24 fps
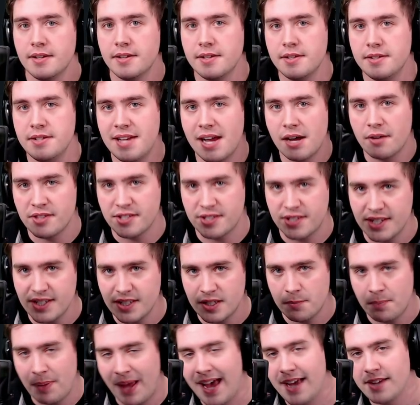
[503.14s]
Now, the
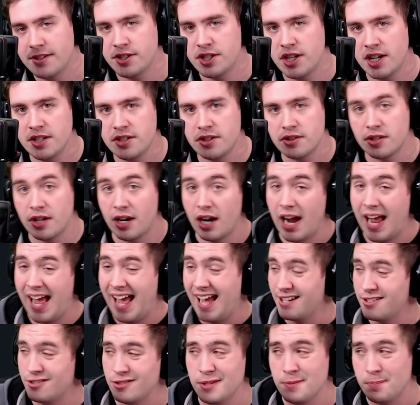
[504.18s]
Season Pass changes are
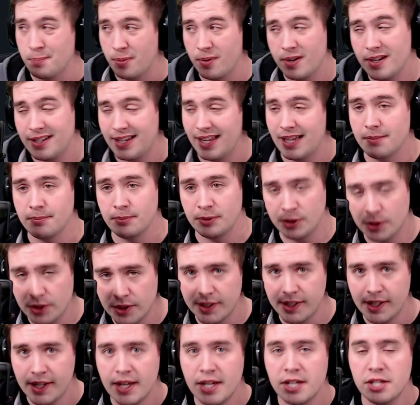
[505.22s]
actually pretty damn
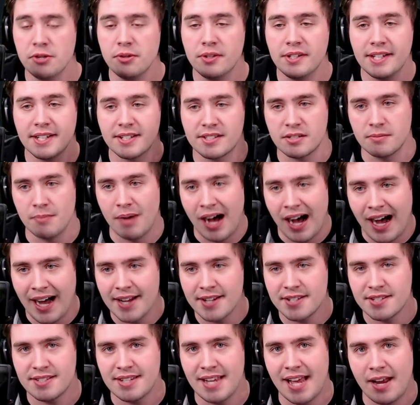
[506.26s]
good. You can get some high
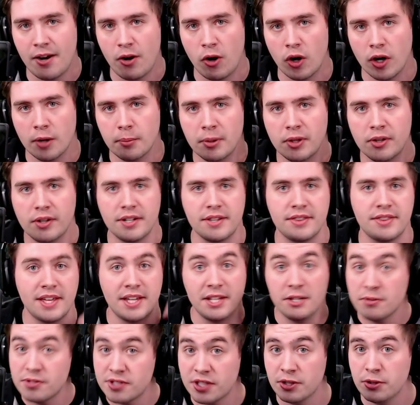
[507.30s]
stat armor. They
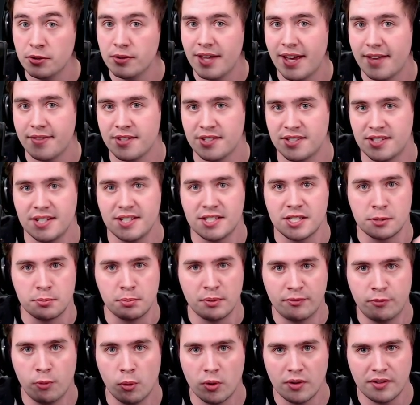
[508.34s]
used to do that in the seasons
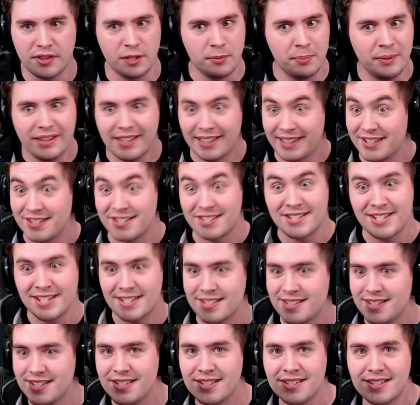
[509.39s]
before. There'd be like a
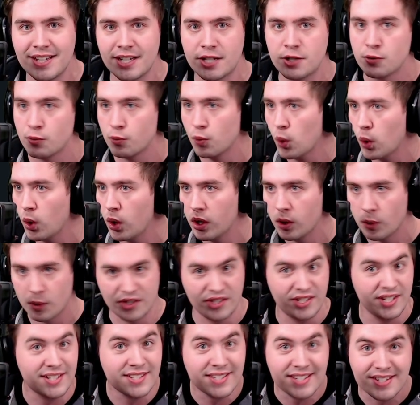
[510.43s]
sixty-six roll or
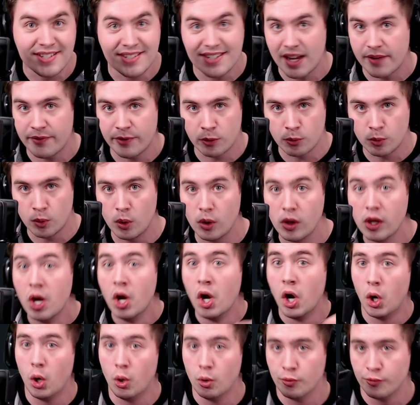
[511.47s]
sixty-seven roll
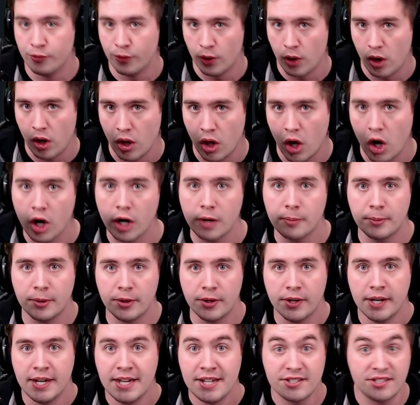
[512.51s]
overall
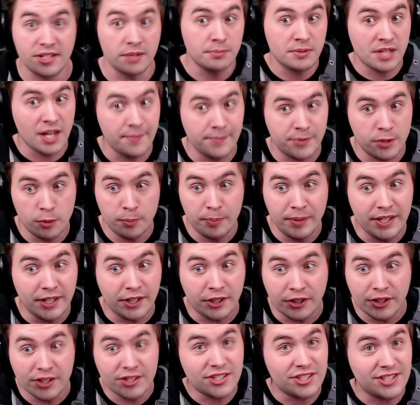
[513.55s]
armor. Sometimes it would be a
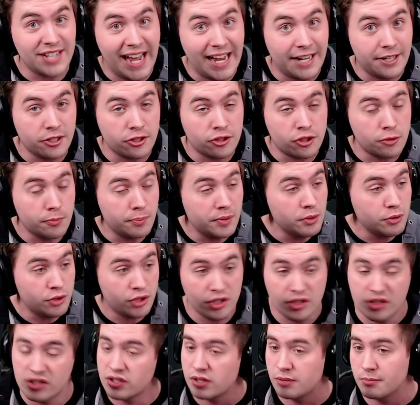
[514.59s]
good stat
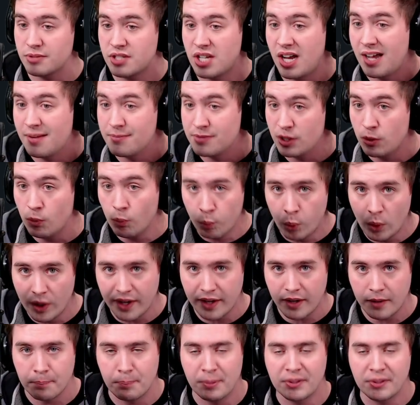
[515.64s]
distribution. Sometimes it wouldn't.